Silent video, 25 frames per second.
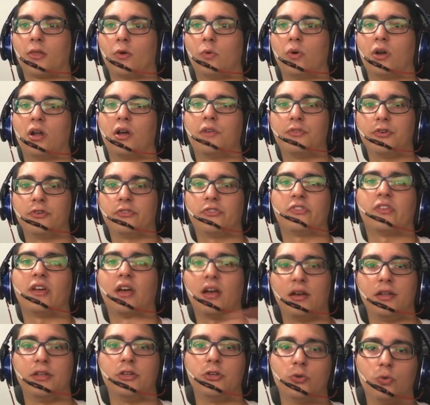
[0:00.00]
whatever is
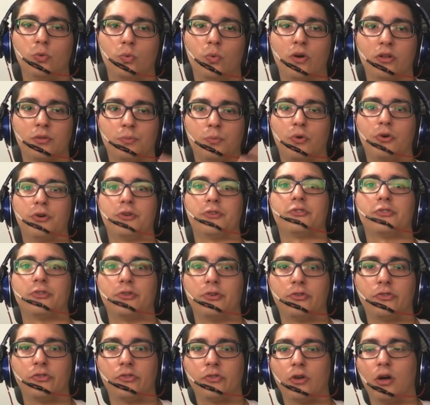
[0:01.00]
telling you what
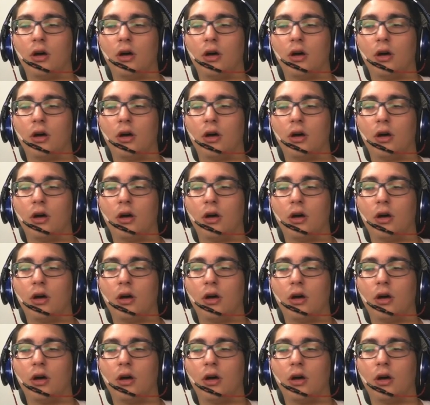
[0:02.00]
monitors,